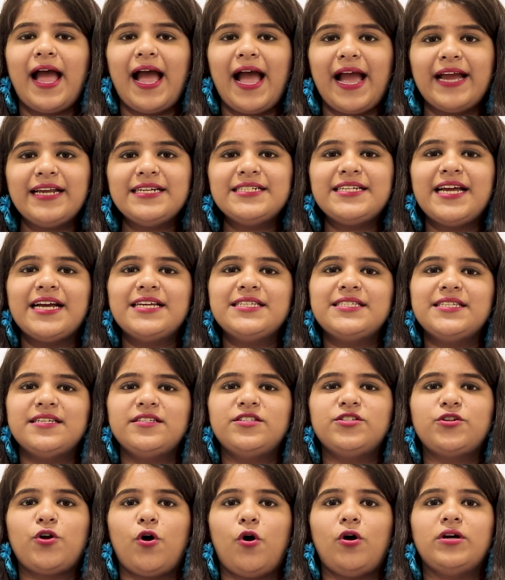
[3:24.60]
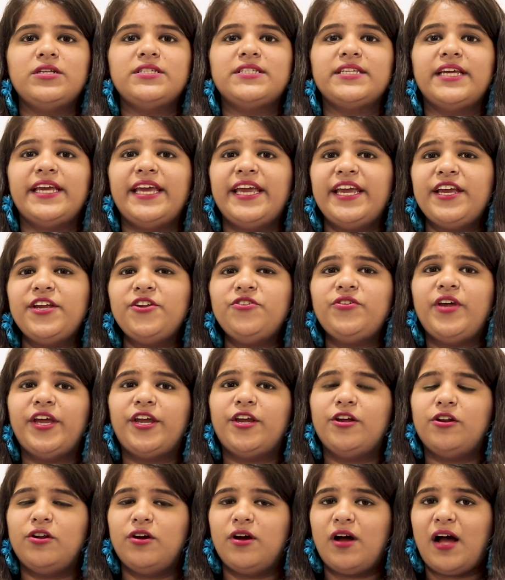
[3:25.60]
Antacids cause
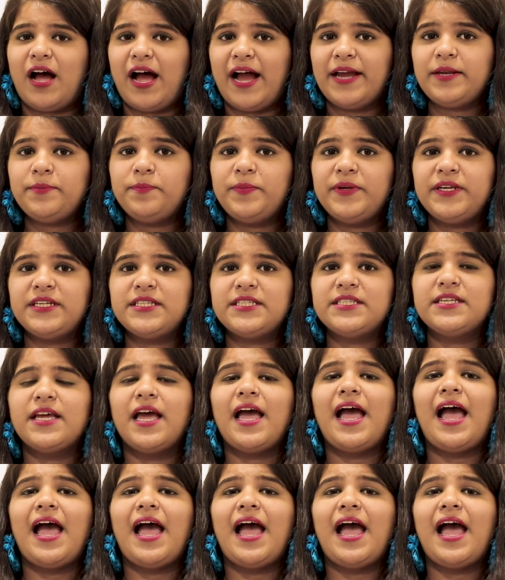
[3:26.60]
irregular heartbeats